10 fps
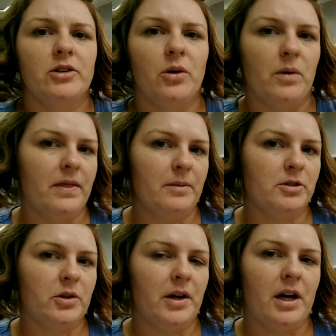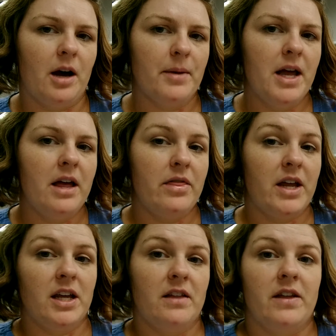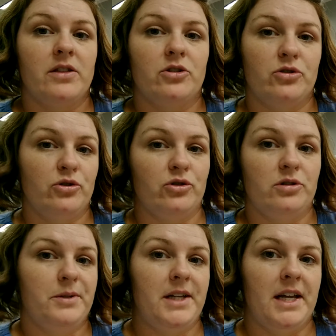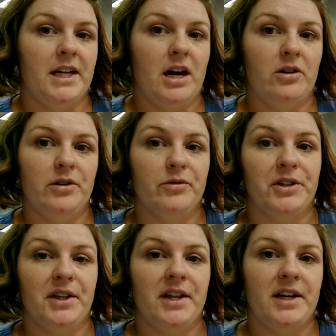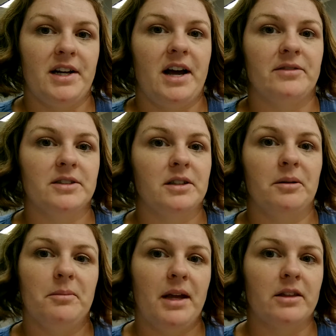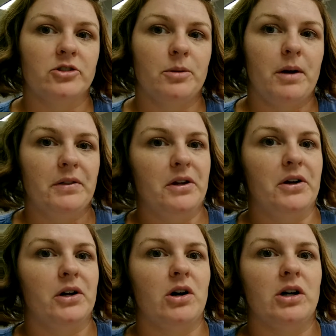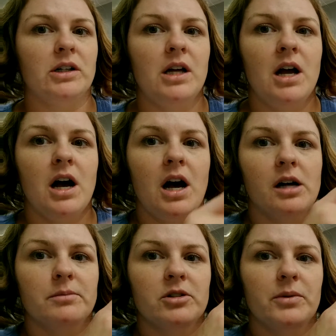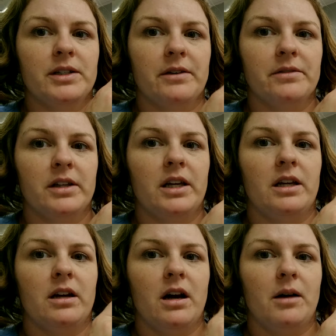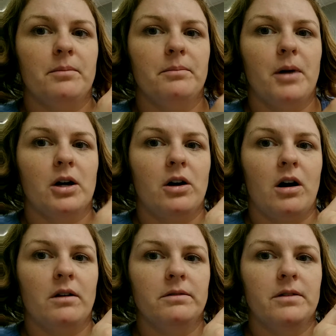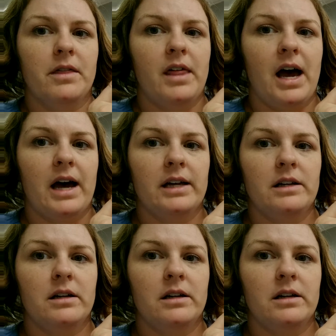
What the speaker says: You don't want them showing up thinking that there's sutures to be taken out, and really they didn't have to make the trip out there at all. So we definitely mark off that.